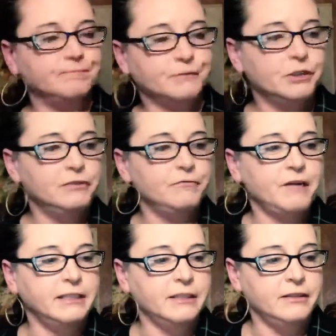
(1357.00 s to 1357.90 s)
couldn't
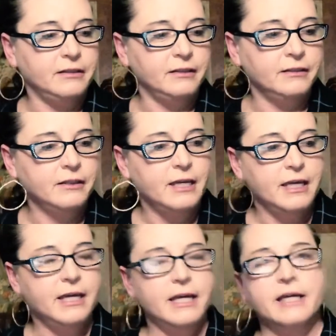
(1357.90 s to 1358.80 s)
find anything.
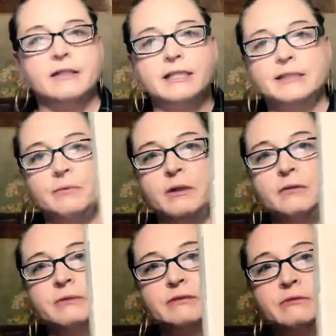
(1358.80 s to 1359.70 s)
And this one
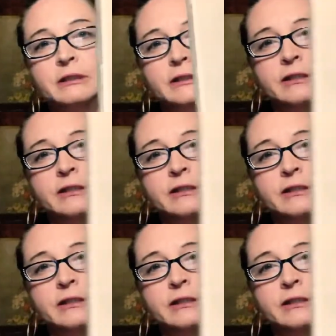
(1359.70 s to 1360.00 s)
was really